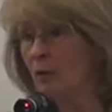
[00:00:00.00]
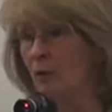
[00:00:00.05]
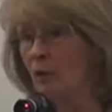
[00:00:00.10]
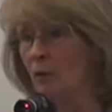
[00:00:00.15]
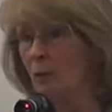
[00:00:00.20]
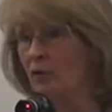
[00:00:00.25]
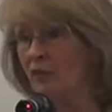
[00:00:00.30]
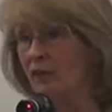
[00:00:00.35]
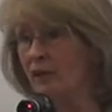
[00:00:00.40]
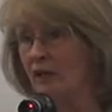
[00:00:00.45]

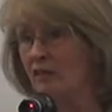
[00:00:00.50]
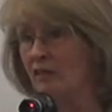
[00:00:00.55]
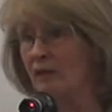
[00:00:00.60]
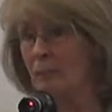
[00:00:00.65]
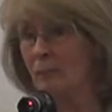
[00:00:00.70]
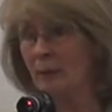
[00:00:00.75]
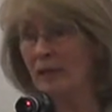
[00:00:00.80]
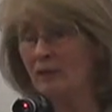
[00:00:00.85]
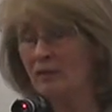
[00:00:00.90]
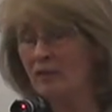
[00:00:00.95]
who was
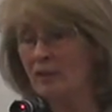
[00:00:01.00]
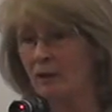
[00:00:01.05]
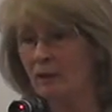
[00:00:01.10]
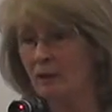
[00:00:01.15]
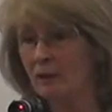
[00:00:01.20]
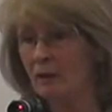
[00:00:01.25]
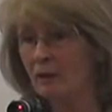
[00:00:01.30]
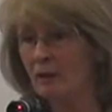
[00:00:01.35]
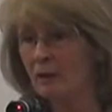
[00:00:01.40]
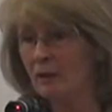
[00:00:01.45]
getting
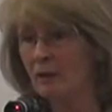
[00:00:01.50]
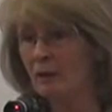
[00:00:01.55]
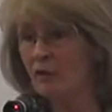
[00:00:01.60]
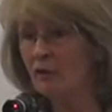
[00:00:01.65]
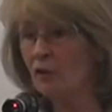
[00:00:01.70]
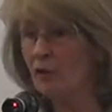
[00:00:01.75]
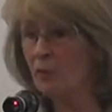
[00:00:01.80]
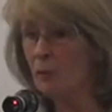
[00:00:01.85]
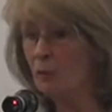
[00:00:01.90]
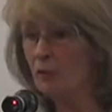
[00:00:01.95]
better? And
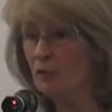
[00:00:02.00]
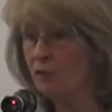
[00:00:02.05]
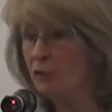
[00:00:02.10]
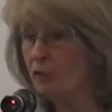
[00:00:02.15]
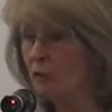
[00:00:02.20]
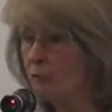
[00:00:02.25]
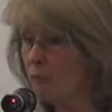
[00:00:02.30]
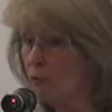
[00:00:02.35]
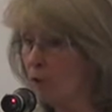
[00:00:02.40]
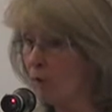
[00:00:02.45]
so there was a
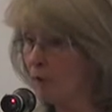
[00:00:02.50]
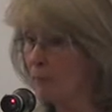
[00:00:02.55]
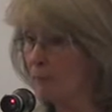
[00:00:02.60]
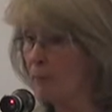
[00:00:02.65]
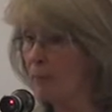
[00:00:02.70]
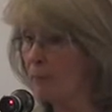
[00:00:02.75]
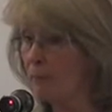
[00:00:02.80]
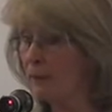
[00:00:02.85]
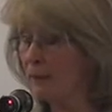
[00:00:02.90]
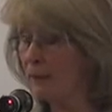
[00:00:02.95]
sort of
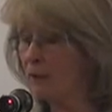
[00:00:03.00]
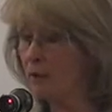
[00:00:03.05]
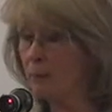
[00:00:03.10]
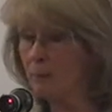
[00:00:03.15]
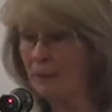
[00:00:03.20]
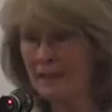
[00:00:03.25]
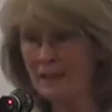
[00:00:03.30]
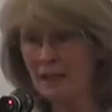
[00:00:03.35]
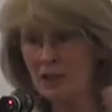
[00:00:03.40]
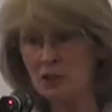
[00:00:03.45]
rather public
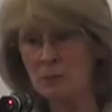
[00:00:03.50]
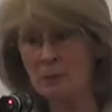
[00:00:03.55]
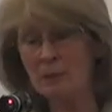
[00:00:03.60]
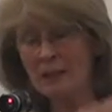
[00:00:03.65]
humiliation.